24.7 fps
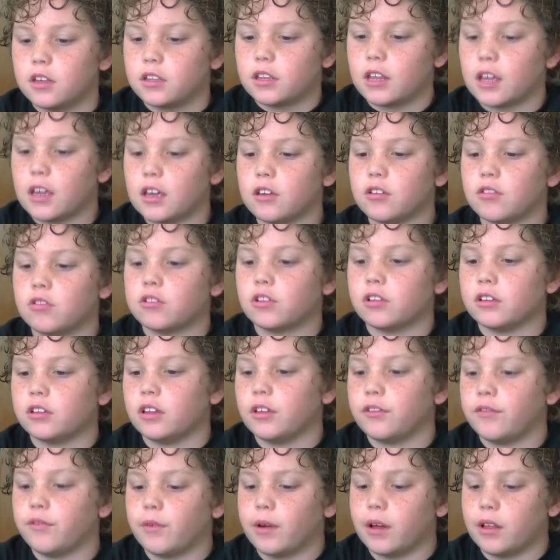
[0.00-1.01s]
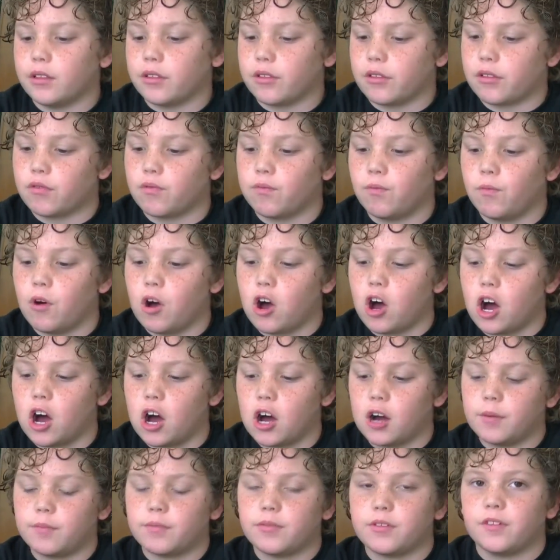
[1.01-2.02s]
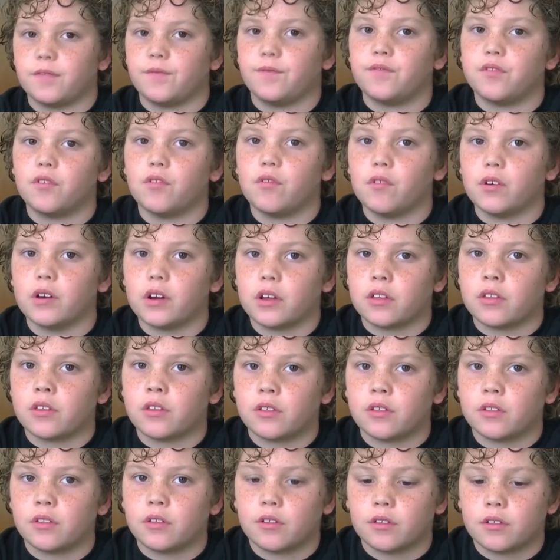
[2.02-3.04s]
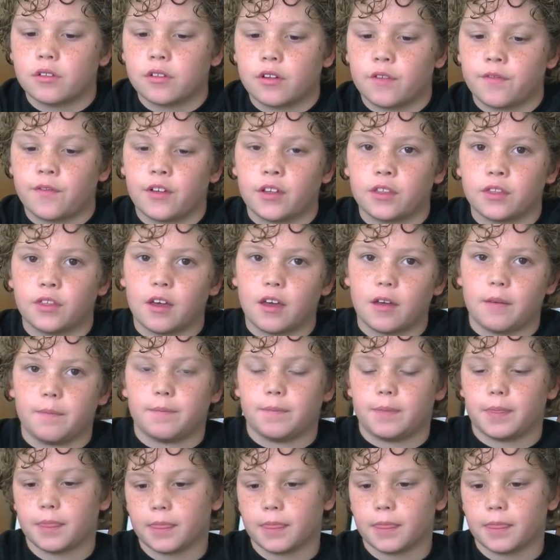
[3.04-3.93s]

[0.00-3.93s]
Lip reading: They usually live around swamps and forests, stuff like that.